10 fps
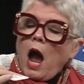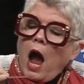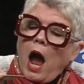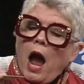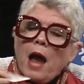
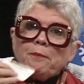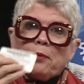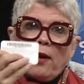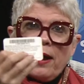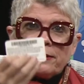I
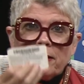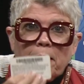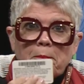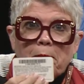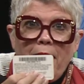brought
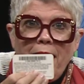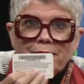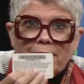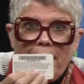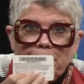my
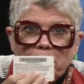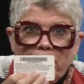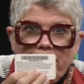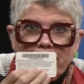library